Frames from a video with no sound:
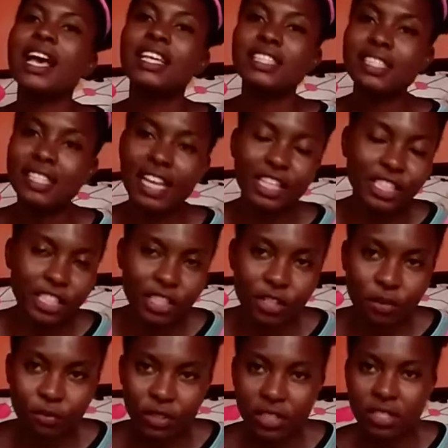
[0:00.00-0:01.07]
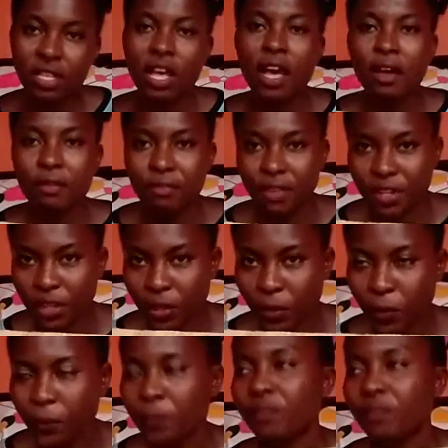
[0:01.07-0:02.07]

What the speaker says: section of this video.